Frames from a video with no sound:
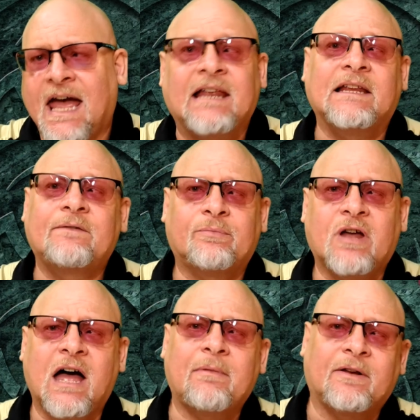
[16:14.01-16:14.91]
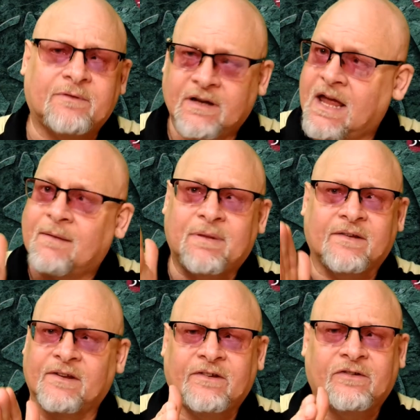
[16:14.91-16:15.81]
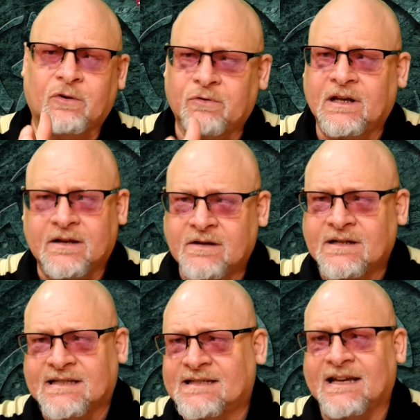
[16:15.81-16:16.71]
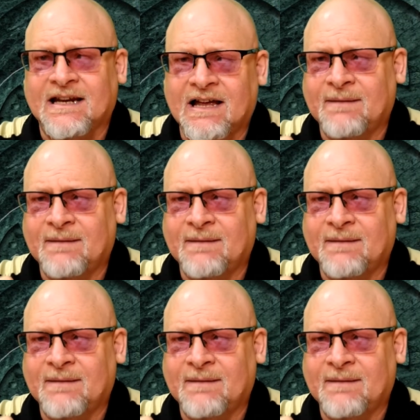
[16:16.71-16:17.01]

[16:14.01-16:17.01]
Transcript: Hey, leave some comments, because this is a really good set.